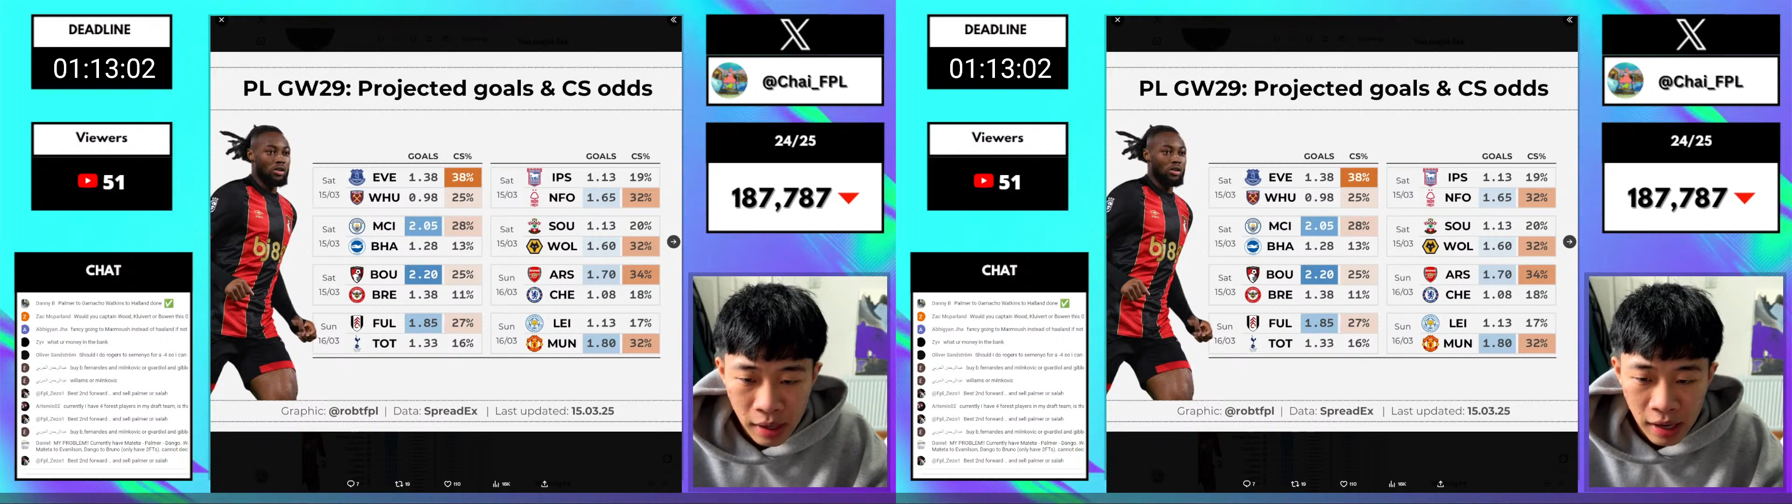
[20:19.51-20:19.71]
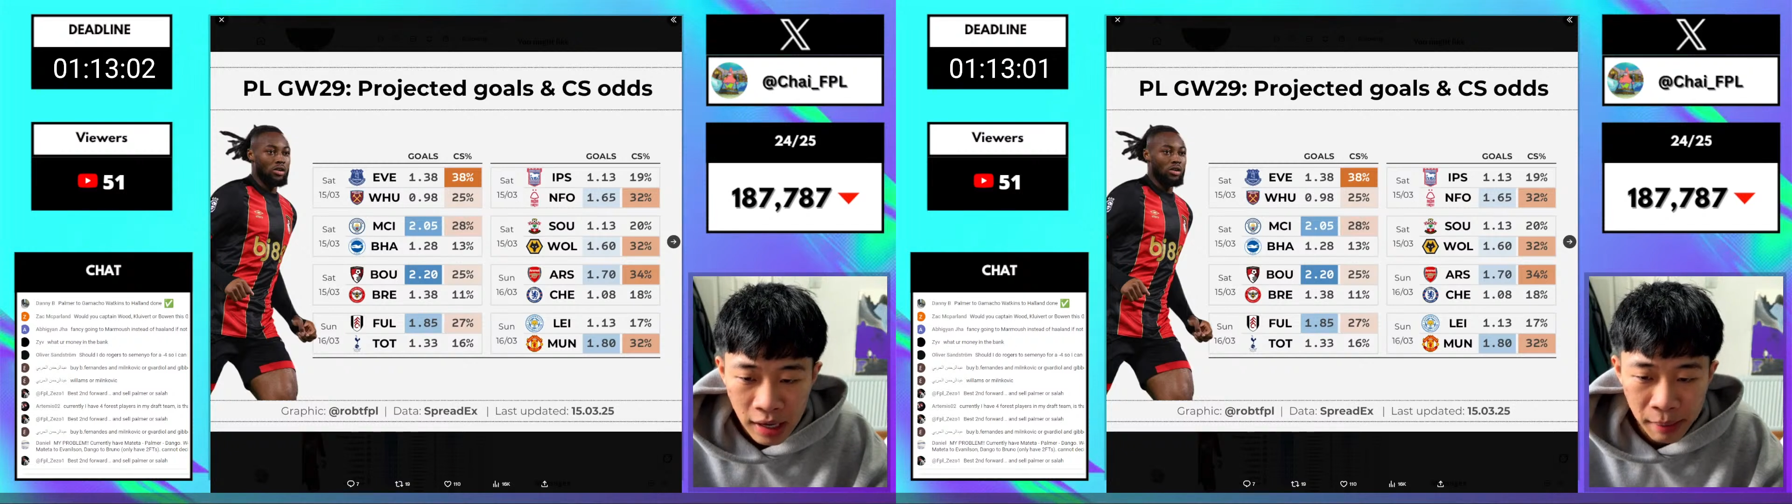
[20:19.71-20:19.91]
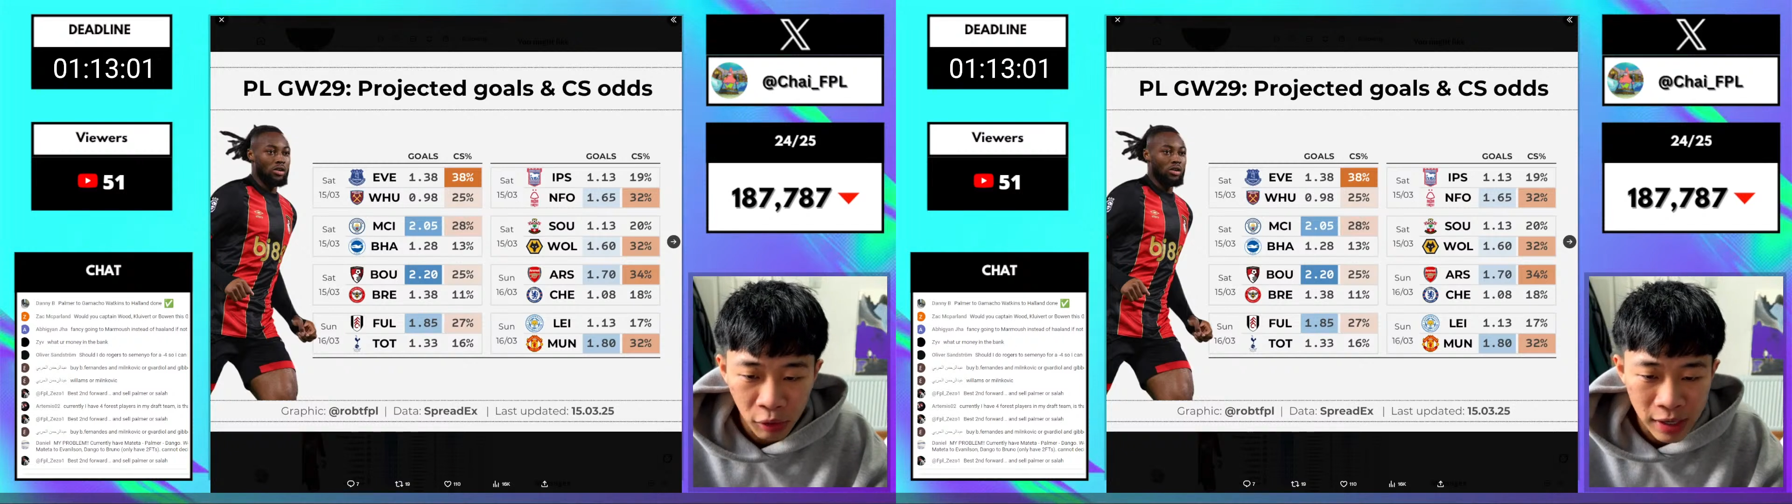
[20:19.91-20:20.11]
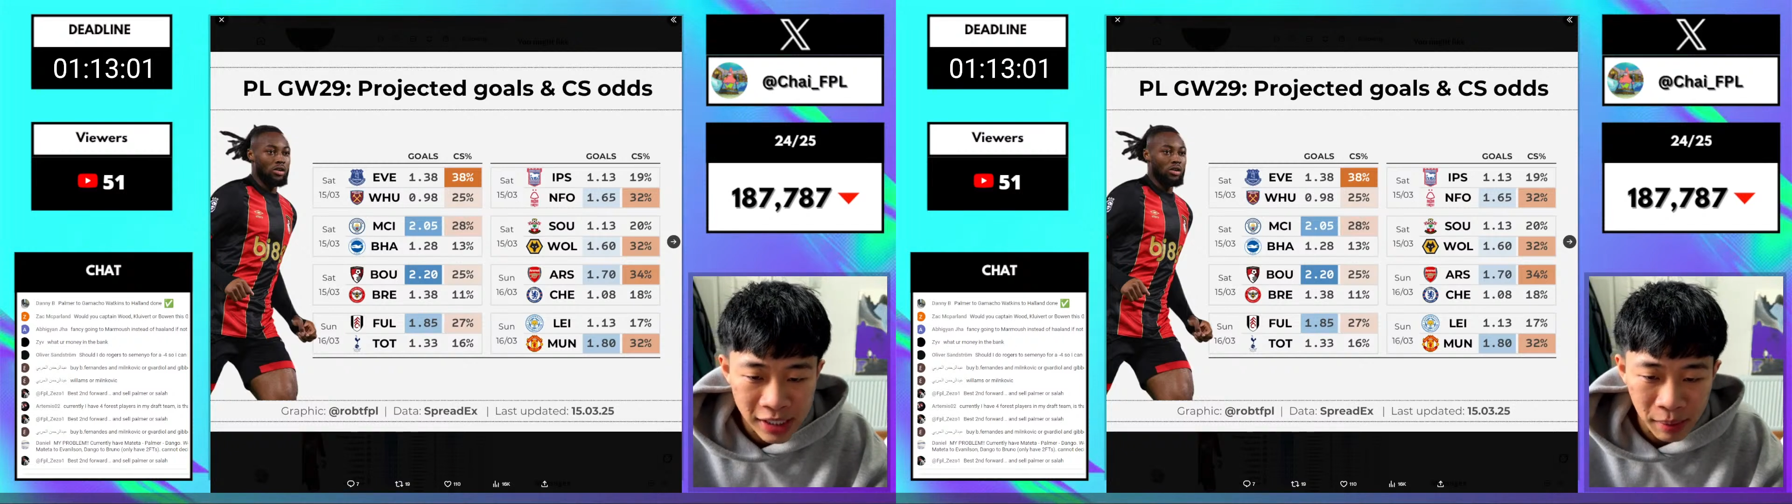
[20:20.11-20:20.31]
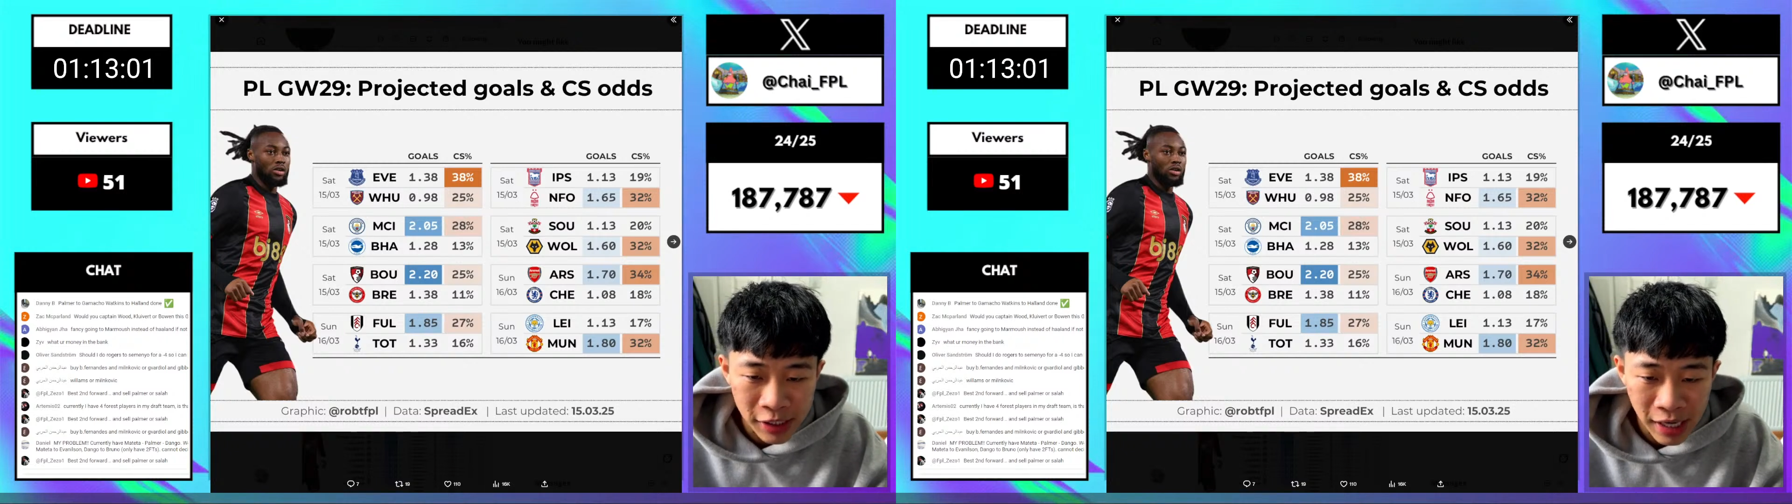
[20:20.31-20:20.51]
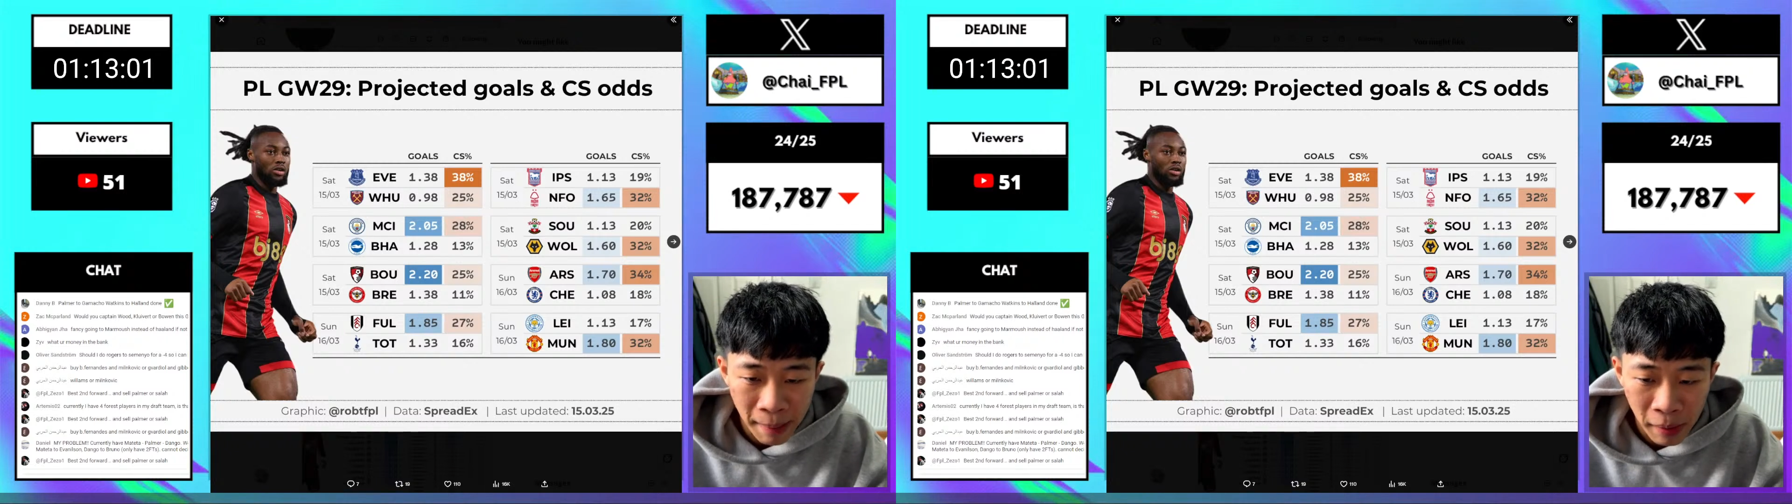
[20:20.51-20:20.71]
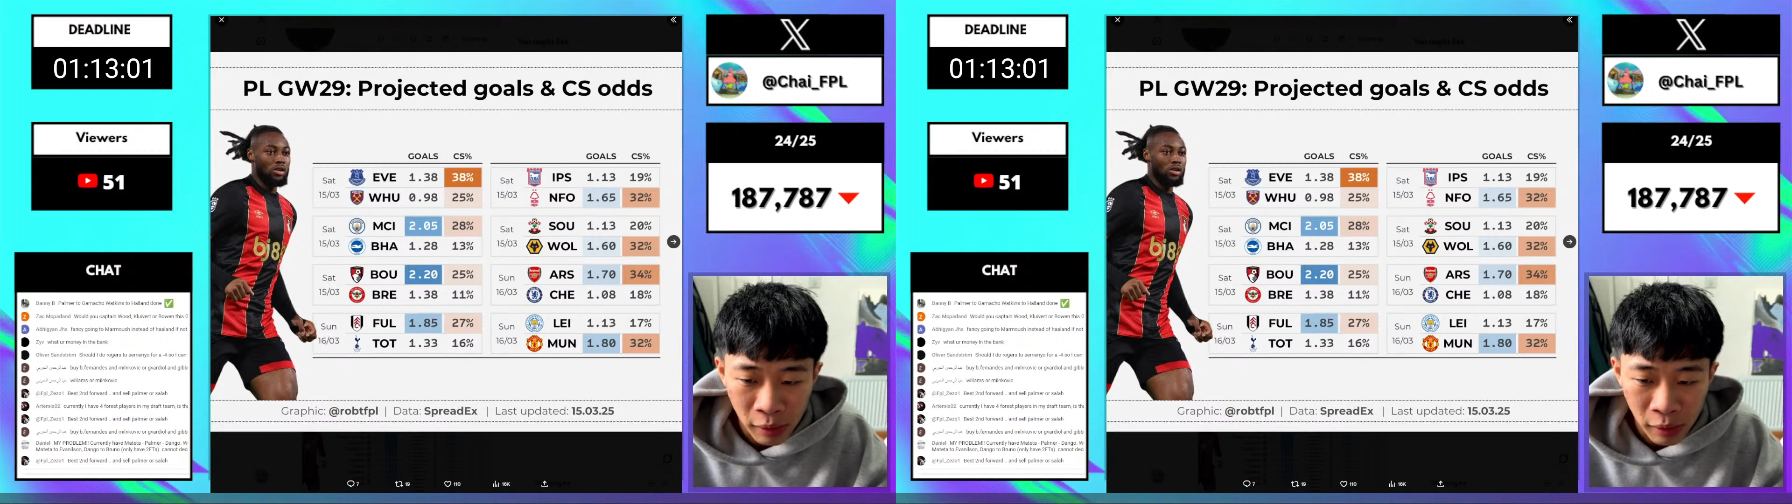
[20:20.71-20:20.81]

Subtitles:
Let me read some in chat, by the way.